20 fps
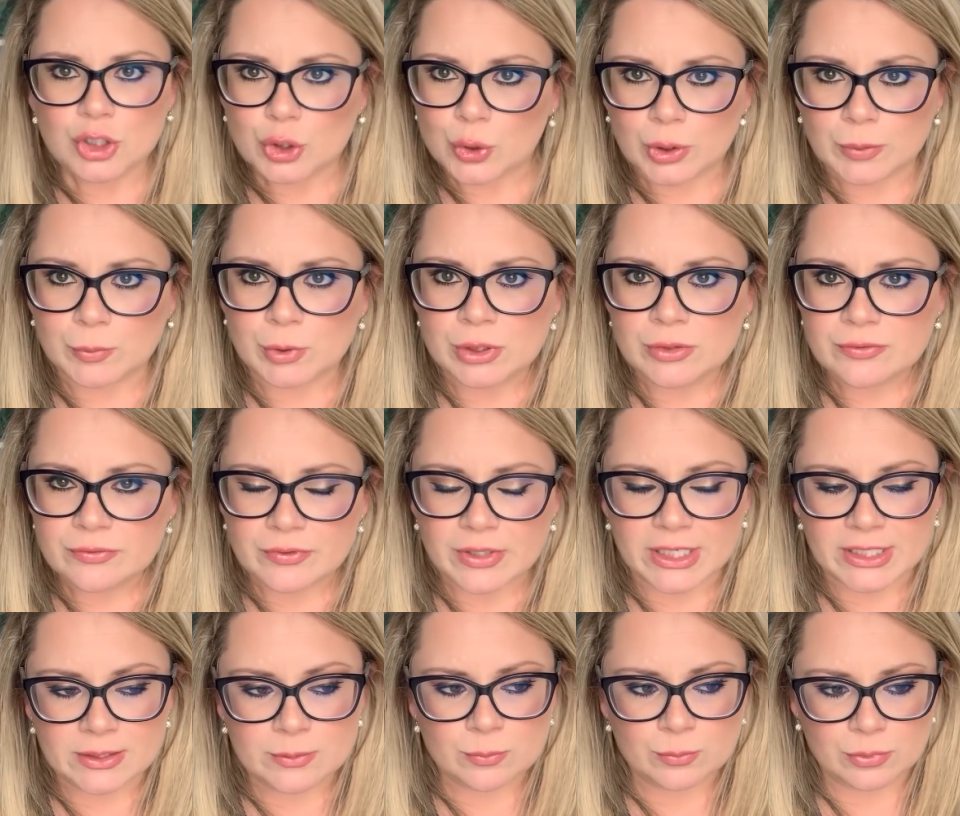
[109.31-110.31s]
Normal,
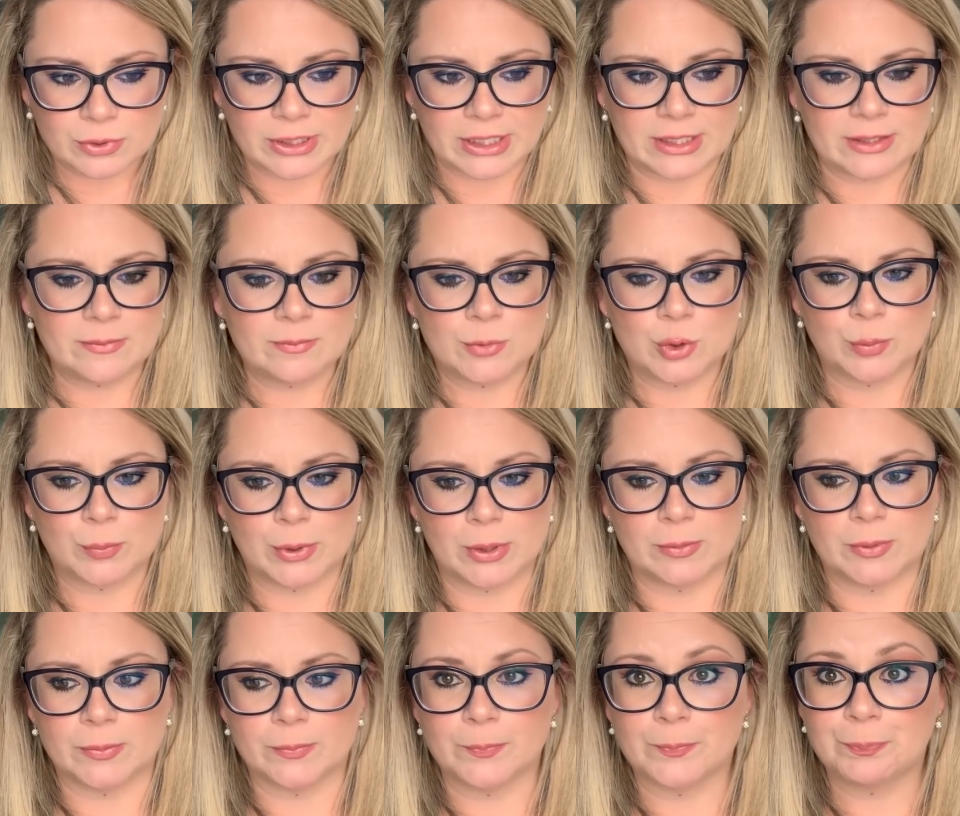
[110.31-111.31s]
fine, okay, no
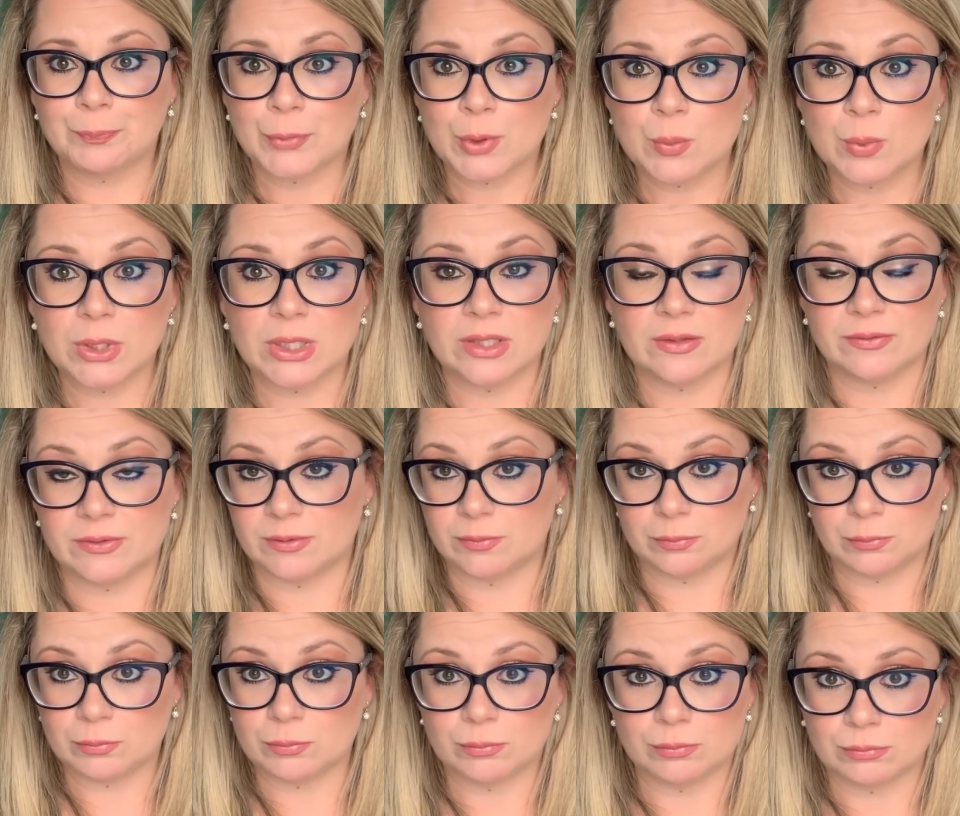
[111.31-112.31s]
problem. We lived,
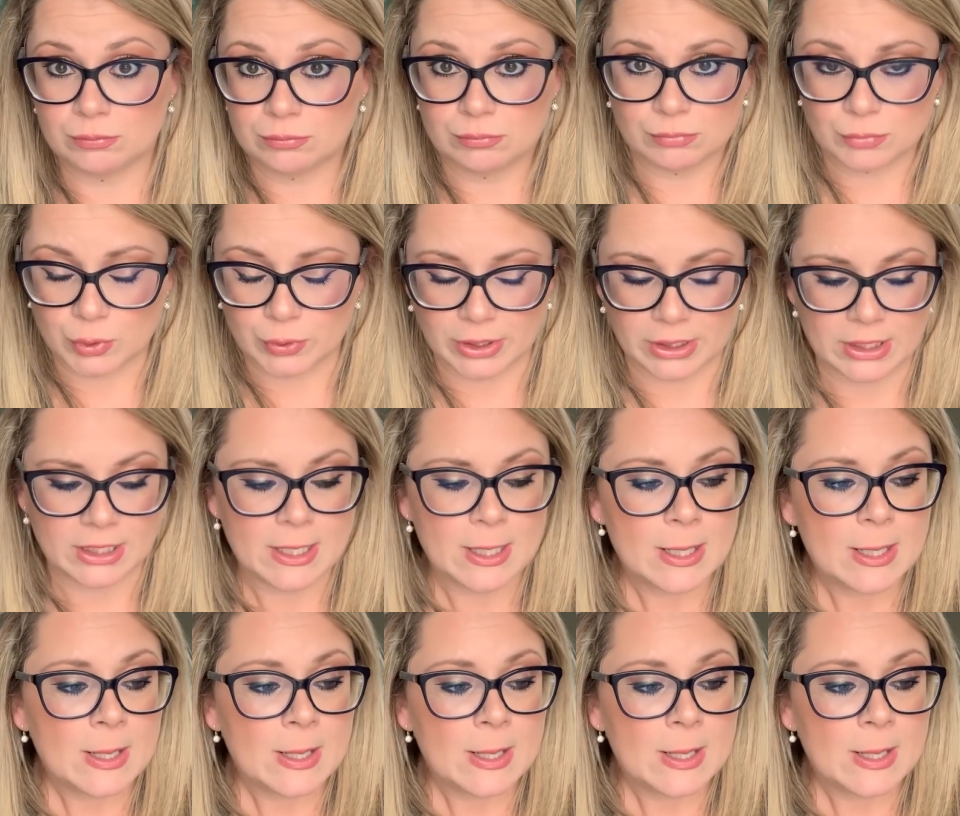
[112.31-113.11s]
okay.